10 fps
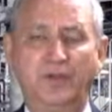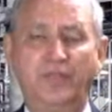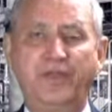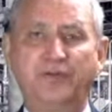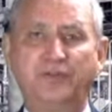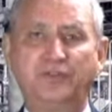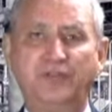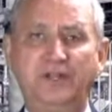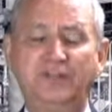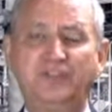There is
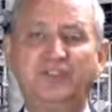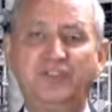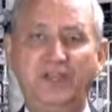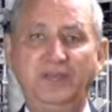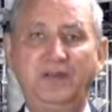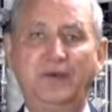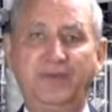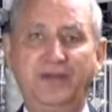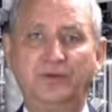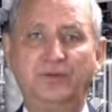an insane
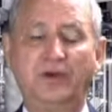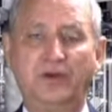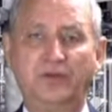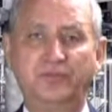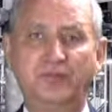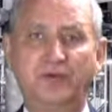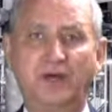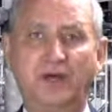amount of